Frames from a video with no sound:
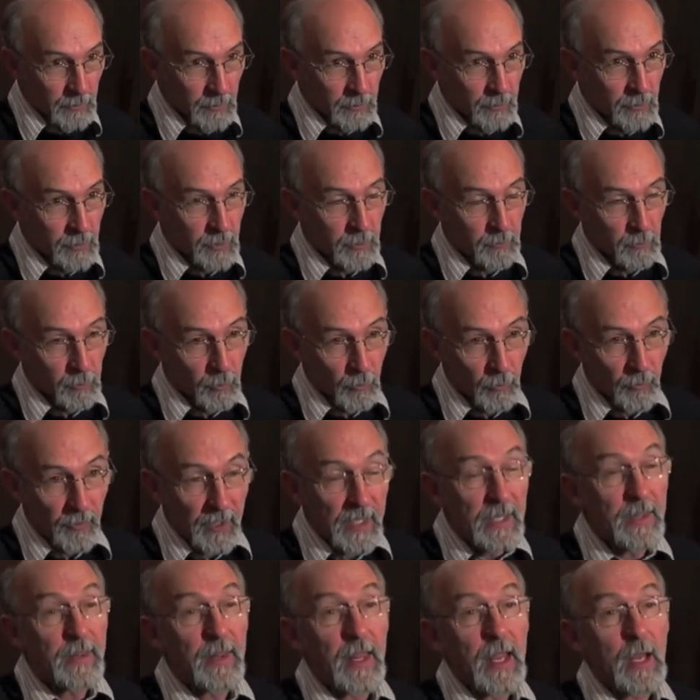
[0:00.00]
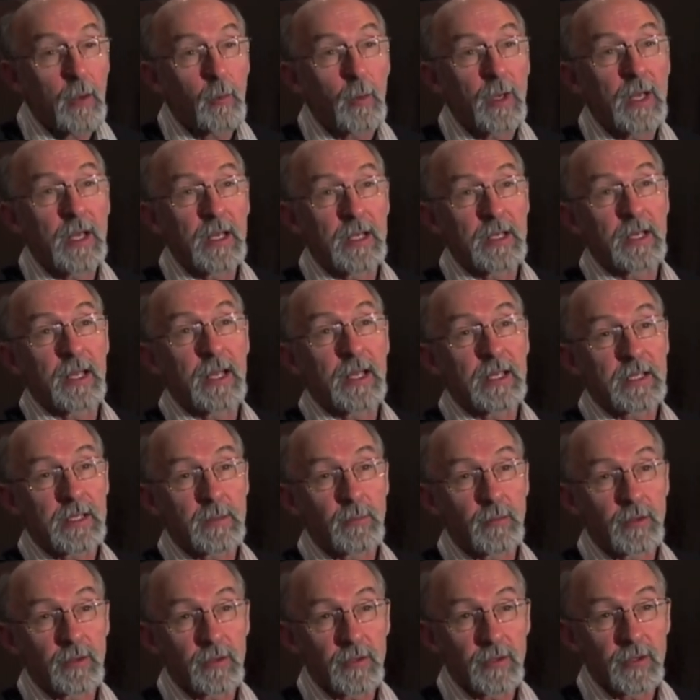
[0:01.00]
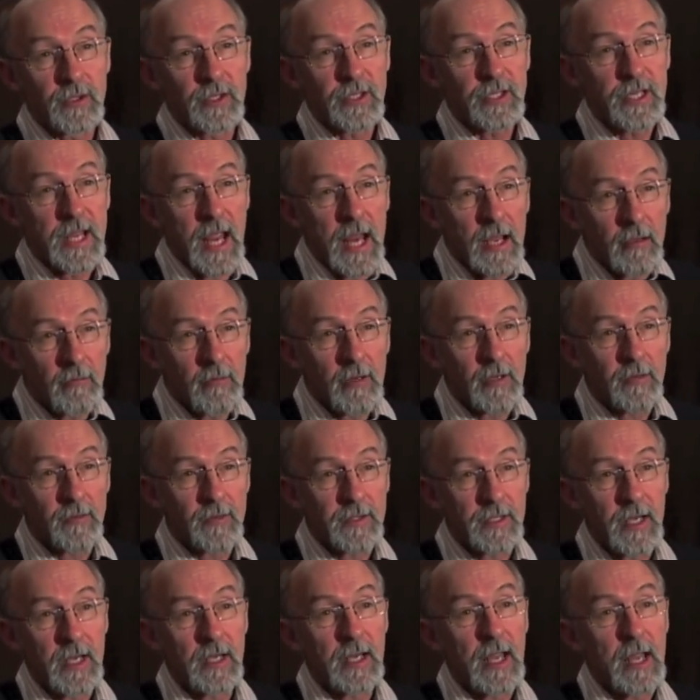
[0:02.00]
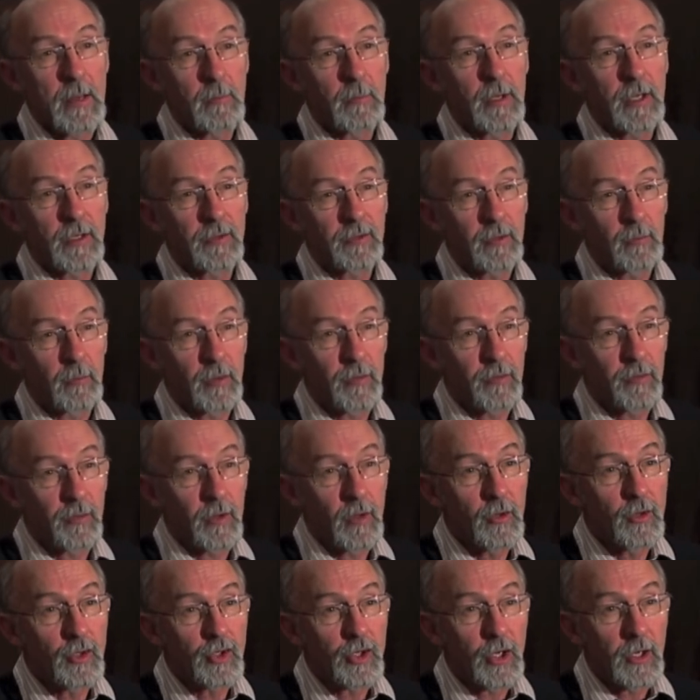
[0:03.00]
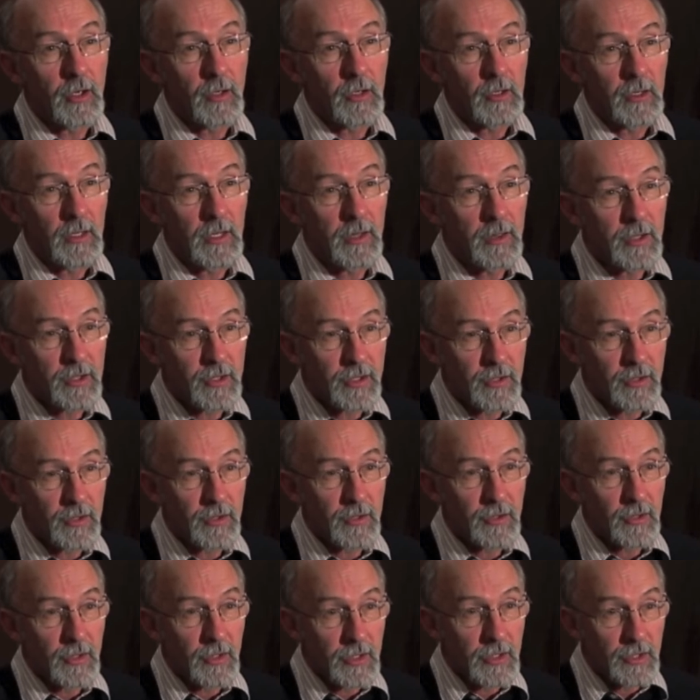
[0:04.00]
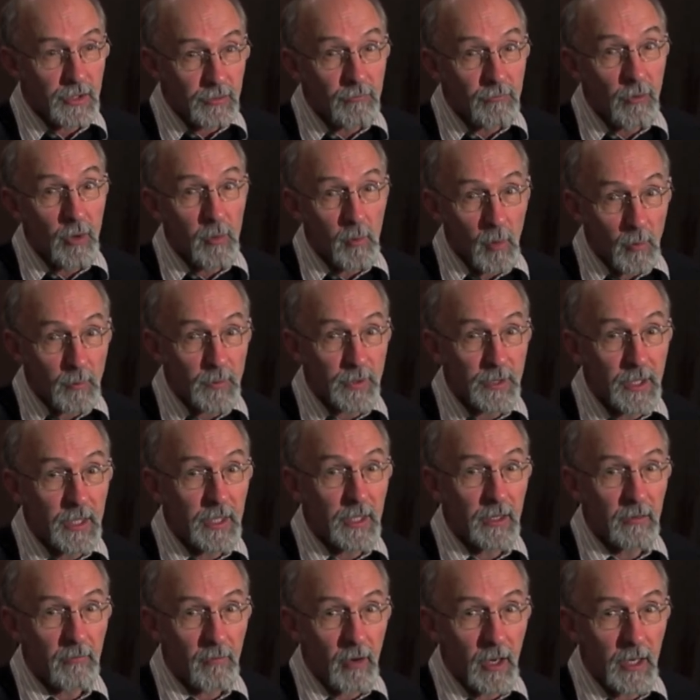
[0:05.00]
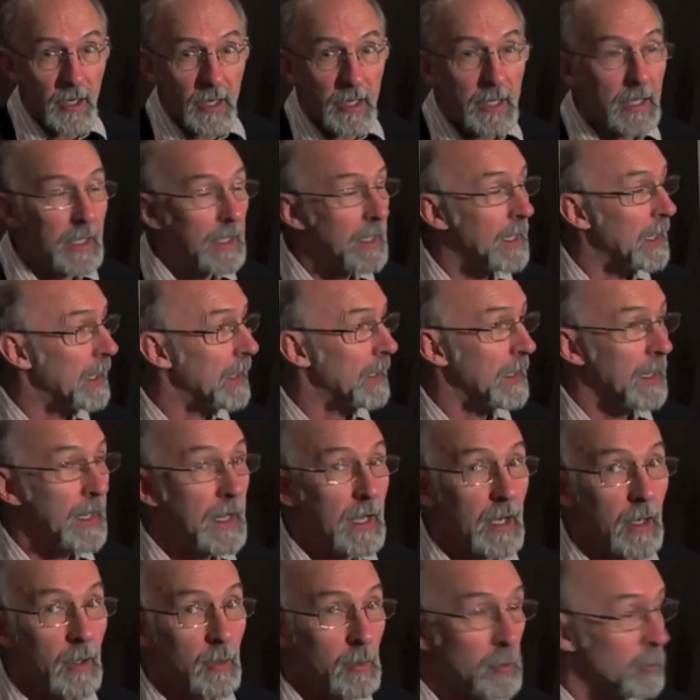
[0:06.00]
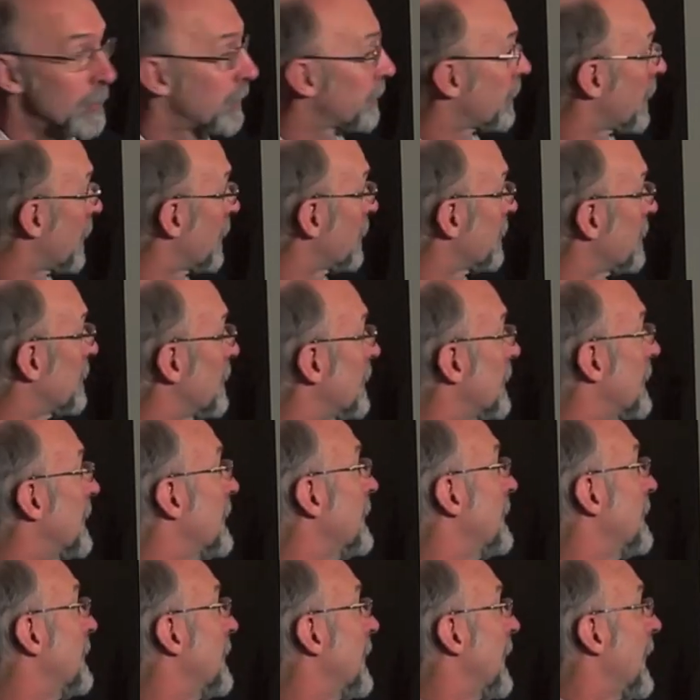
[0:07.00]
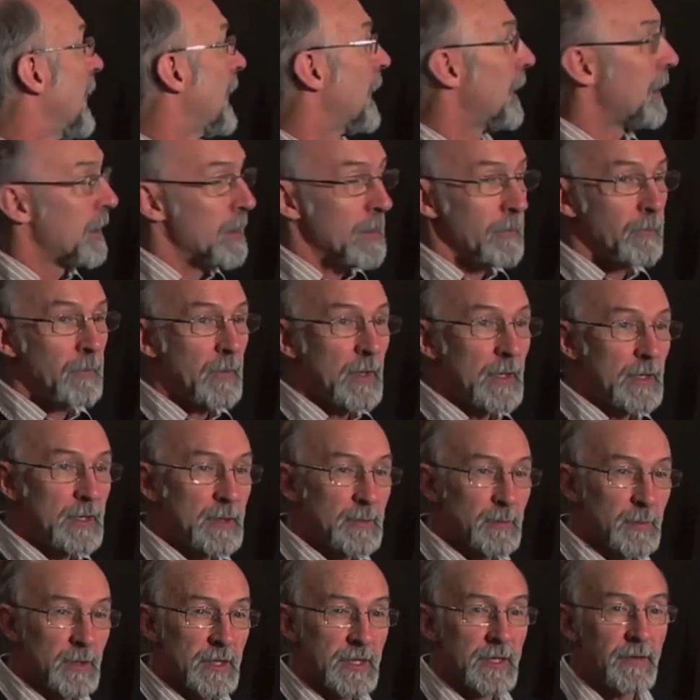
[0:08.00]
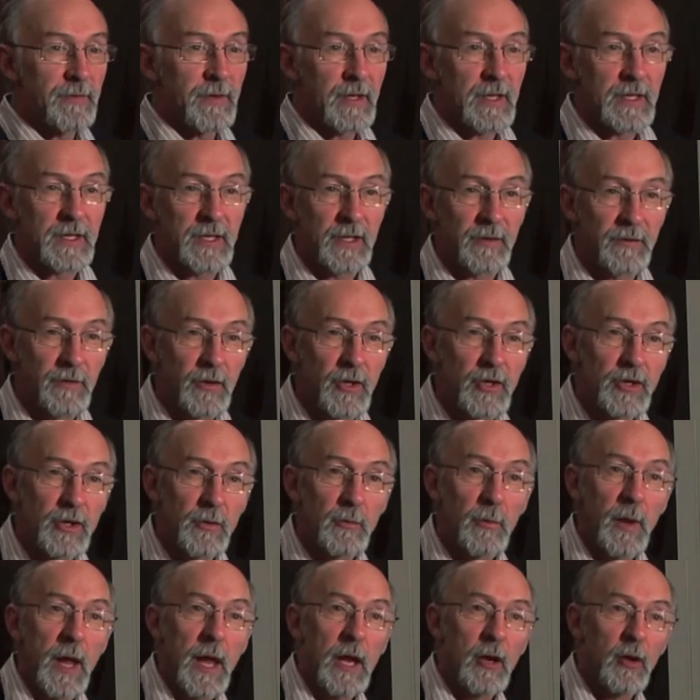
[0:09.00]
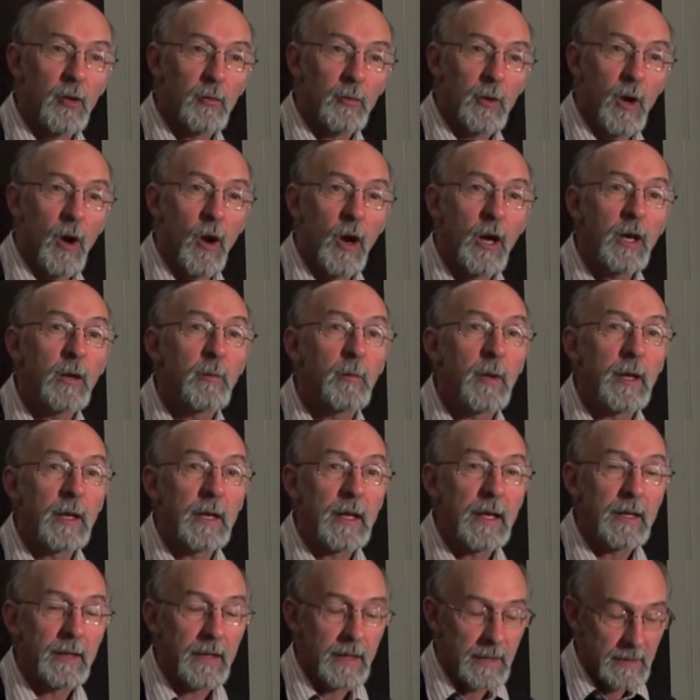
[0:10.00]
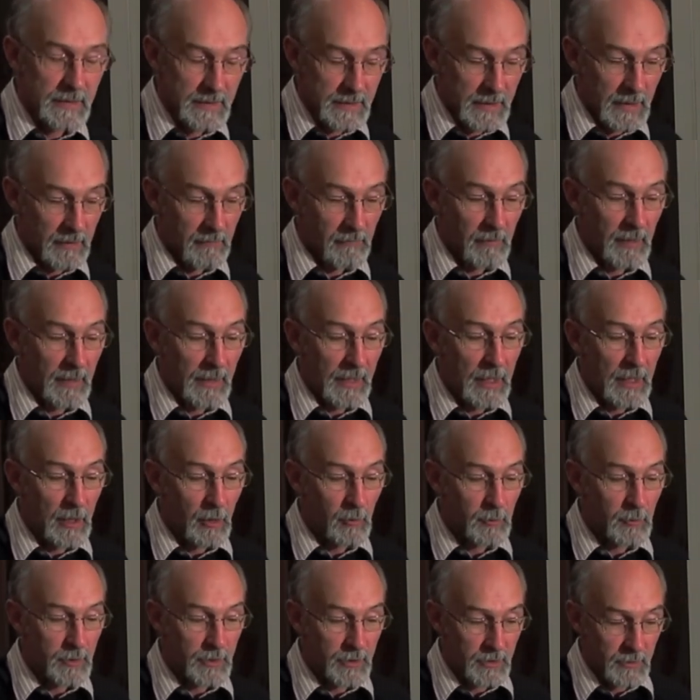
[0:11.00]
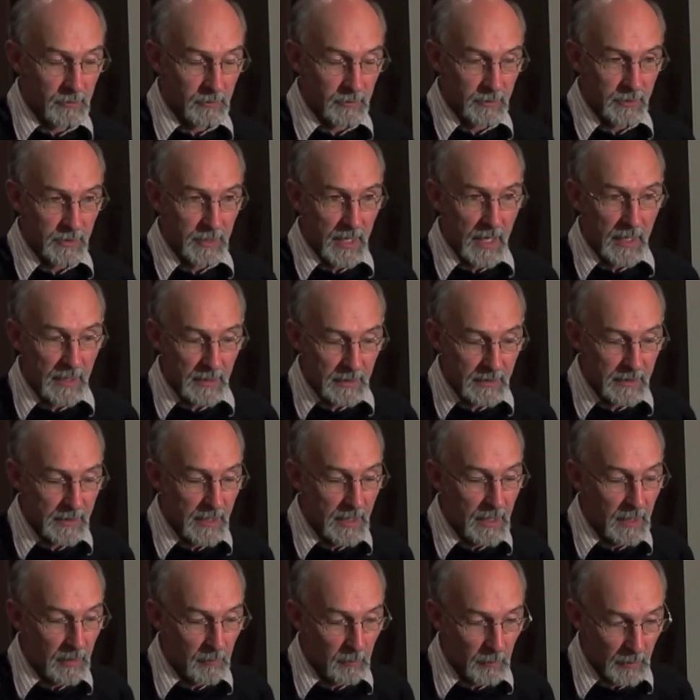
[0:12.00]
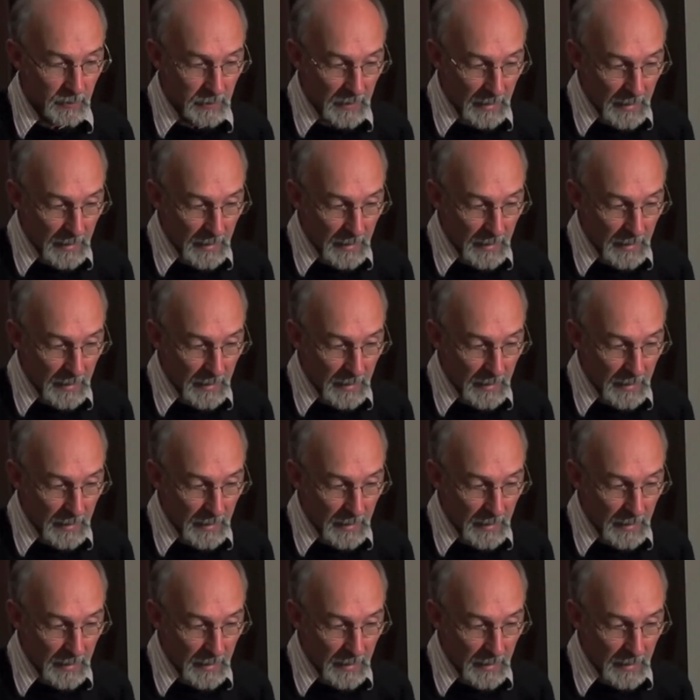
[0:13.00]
To prevent that we need to get some scattering of sound happening, some diffusion. In this room I'm sitting in right here and now, we've got a specific diffusion panel behind me, and that really helps scatter sound, but